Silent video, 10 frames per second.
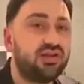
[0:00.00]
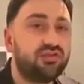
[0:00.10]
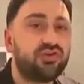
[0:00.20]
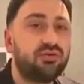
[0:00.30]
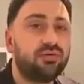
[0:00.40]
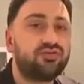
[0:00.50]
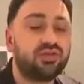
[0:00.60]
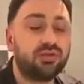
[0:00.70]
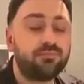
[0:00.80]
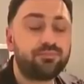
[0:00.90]
the chicken wings are
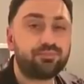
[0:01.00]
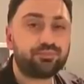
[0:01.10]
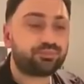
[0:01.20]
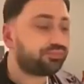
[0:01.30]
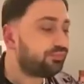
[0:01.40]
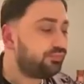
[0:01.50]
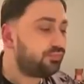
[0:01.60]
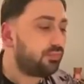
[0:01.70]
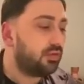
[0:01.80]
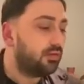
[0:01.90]
done. Okay,
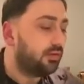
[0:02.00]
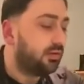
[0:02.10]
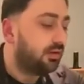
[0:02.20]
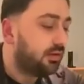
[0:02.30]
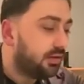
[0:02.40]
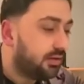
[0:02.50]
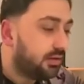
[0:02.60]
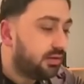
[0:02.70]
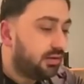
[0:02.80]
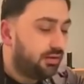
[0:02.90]
but the salad doesn't
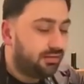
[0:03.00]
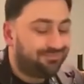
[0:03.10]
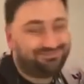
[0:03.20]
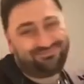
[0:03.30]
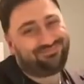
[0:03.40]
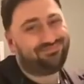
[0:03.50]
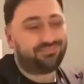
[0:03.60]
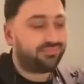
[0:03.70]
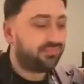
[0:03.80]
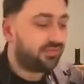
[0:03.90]
count because Stevie's
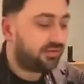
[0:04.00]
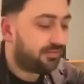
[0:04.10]
obviously unhealthy.